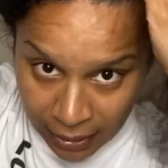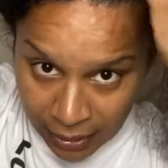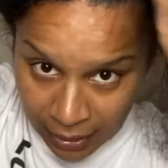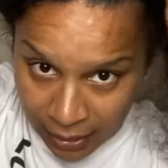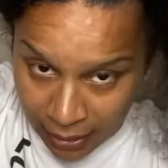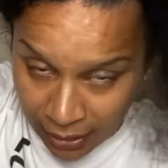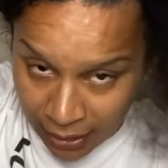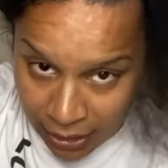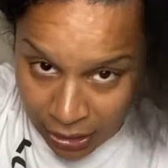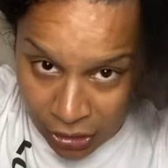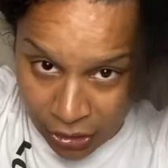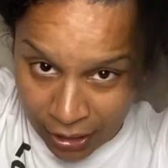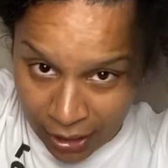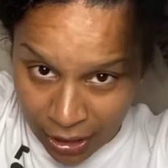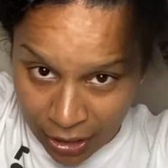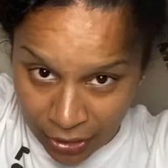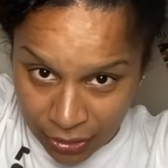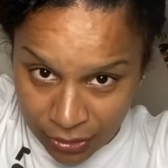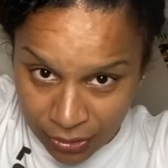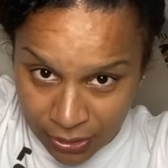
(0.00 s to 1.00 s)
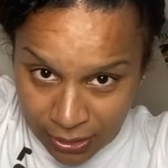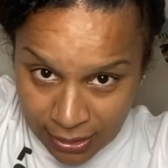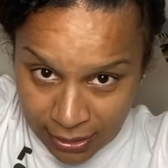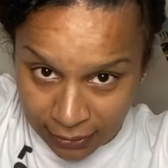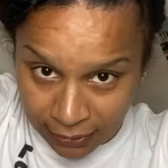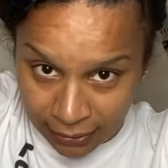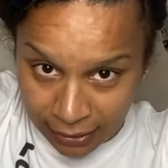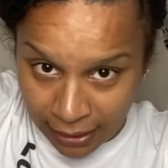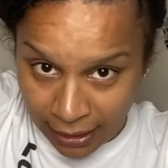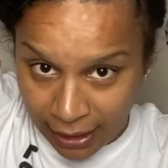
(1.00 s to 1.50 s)
get her hair used to
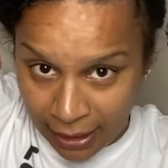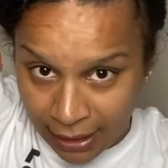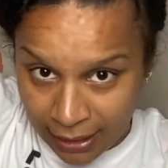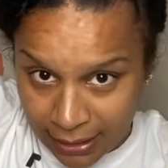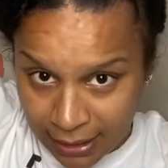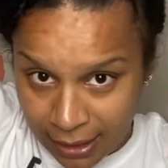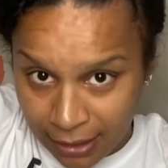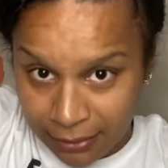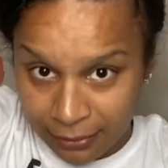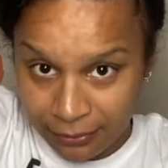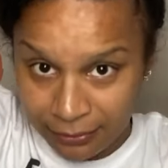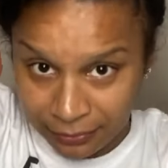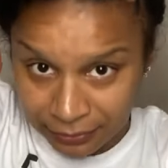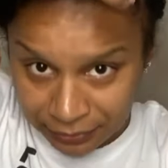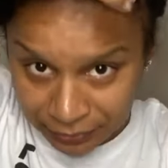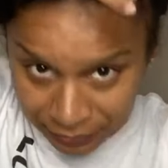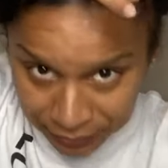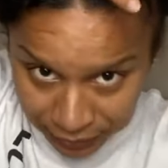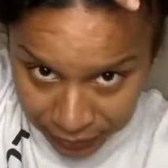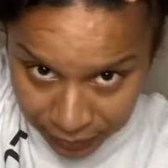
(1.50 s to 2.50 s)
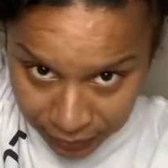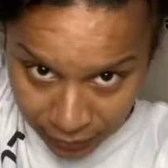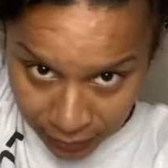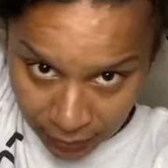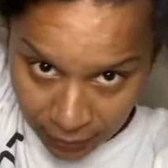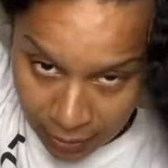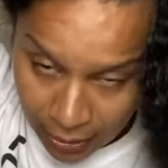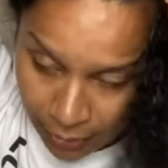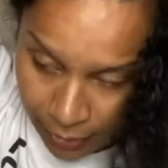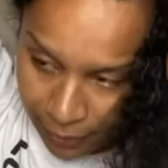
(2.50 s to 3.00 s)
laying down.
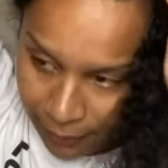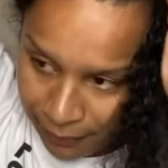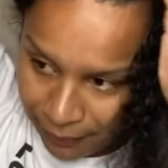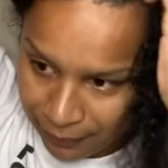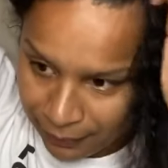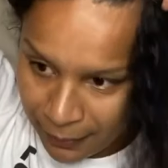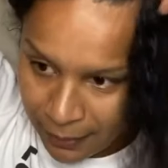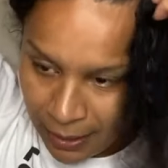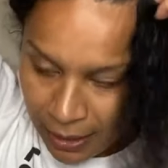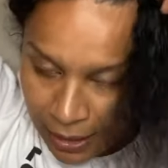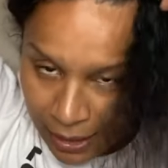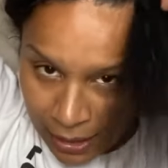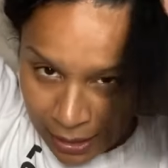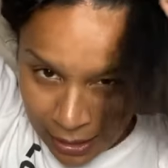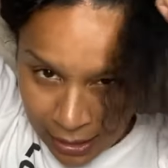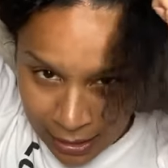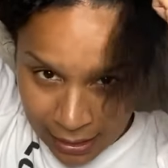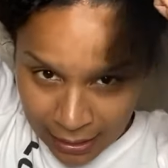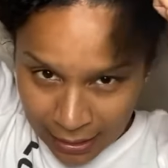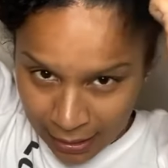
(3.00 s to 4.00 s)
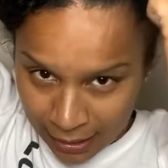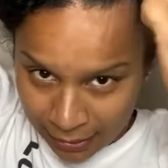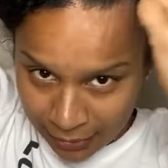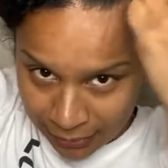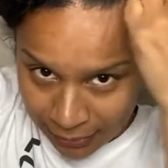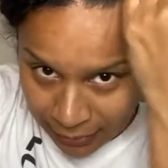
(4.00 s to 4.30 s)
Okay. Now,